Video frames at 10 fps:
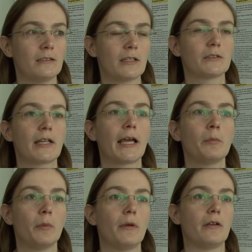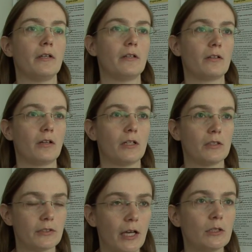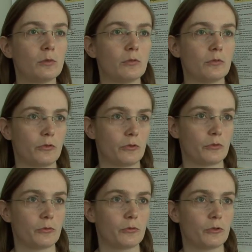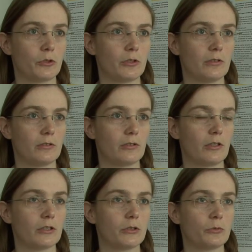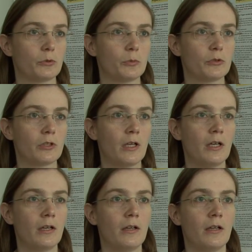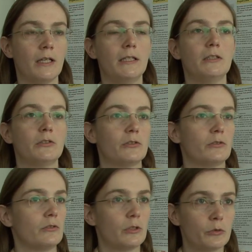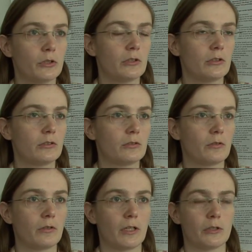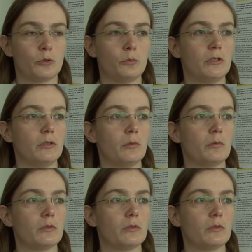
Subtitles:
text can be made understandable for certain target groups is difficult. There has to be